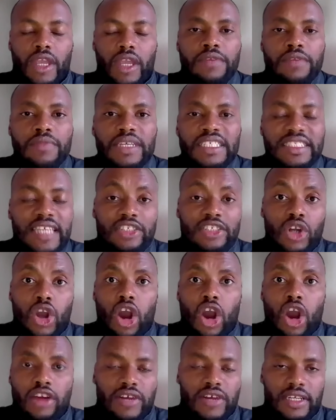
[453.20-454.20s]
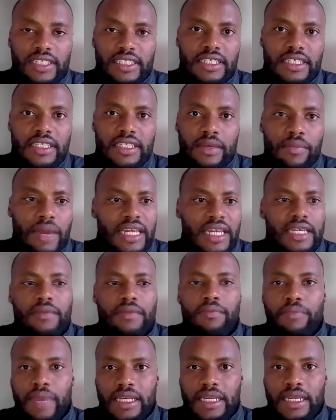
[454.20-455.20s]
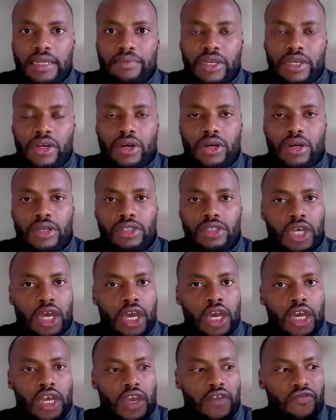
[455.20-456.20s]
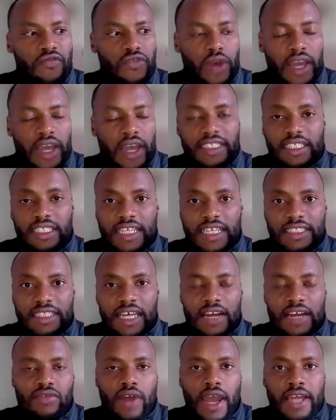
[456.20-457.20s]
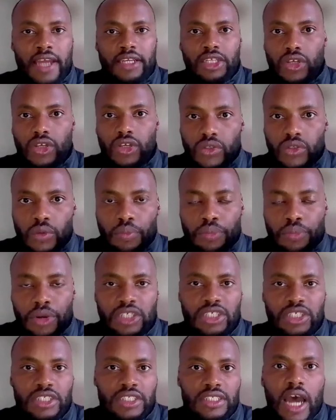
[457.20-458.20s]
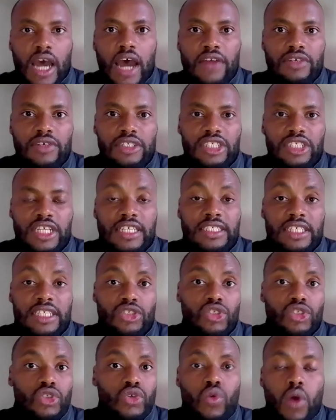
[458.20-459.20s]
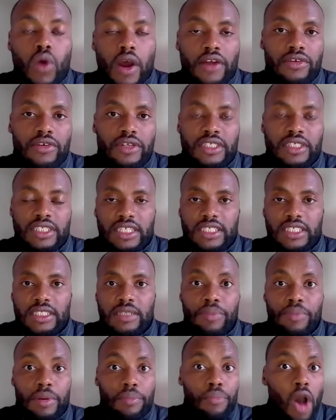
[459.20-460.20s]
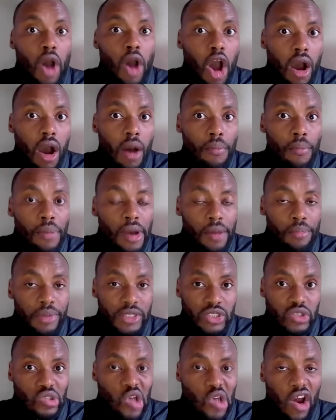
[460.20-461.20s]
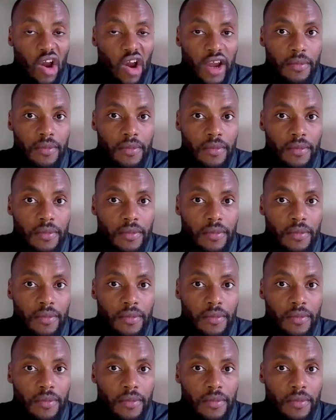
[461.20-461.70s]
It means that your contract is in the money mainly because if you exercise that right, you purchase the 100 shares at 260 per, par, per, per stock.